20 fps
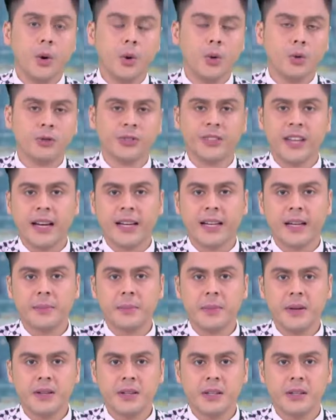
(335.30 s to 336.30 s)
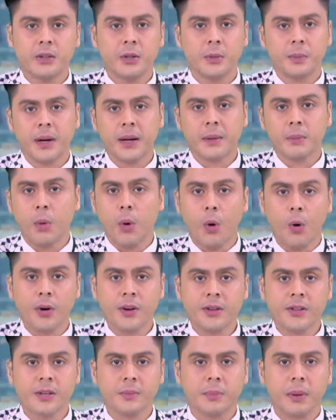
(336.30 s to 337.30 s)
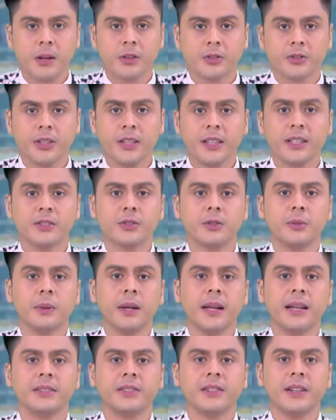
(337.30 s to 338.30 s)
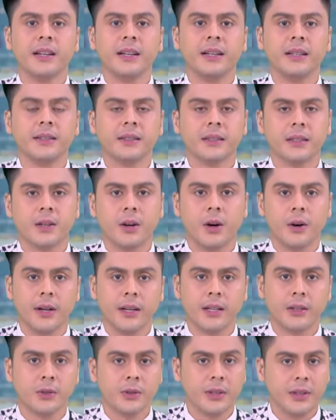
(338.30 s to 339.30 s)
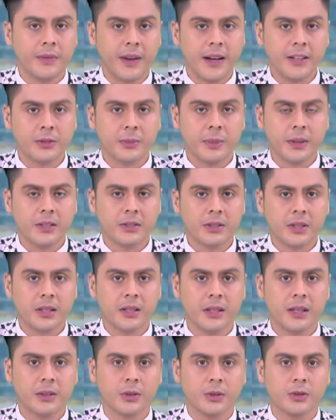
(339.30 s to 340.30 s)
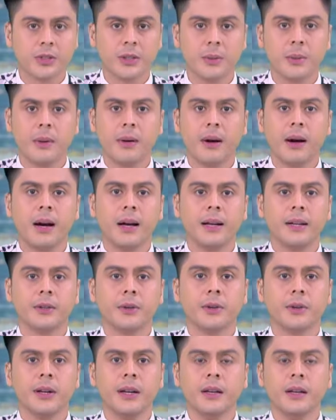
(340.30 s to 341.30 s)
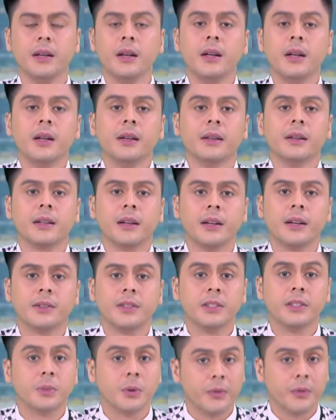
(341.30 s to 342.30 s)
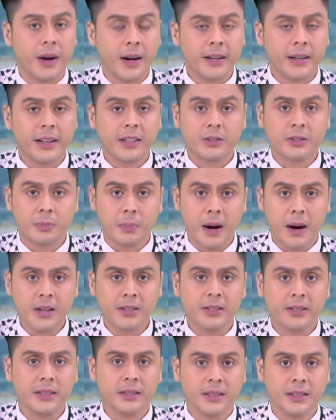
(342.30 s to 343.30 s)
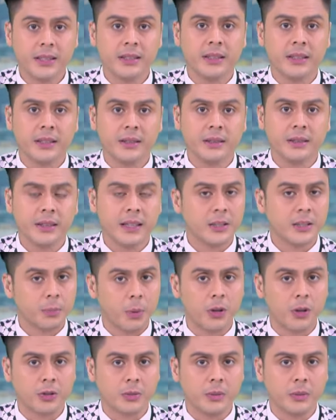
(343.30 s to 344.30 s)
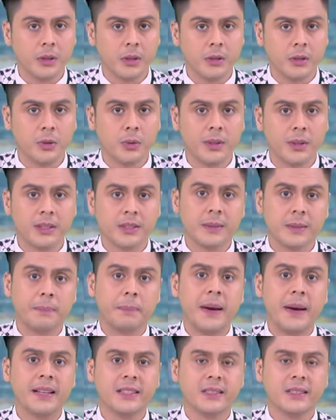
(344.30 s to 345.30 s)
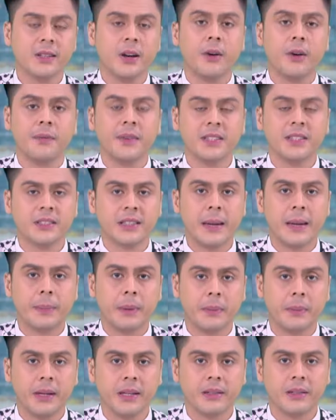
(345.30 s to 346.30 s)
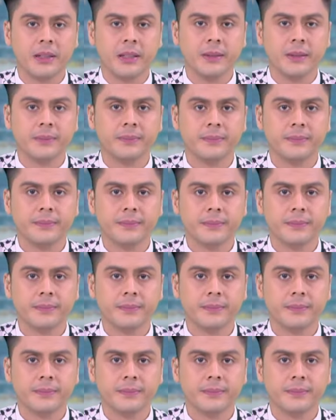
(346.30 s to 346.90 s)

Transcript: no second mission to bring more injured Palestinians to Malaysia. According to Defence Minister Dato Sri Mohd Khalid Nordin, the country is providing as much assistance as possible to its best of its capability.